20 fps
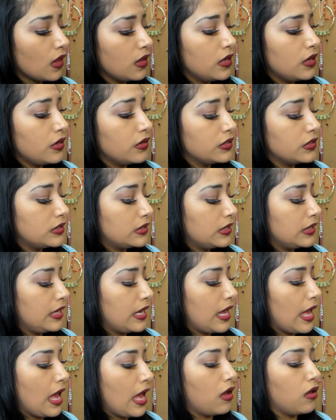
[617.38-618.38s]
here's
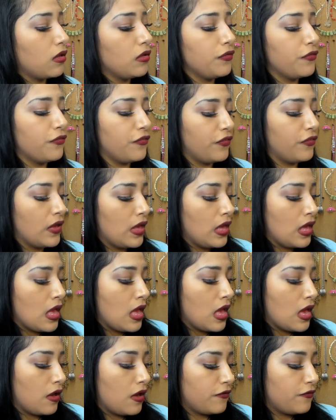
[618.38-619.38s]
the elf
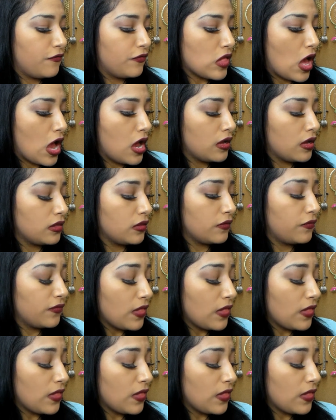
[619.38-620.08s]
Flaw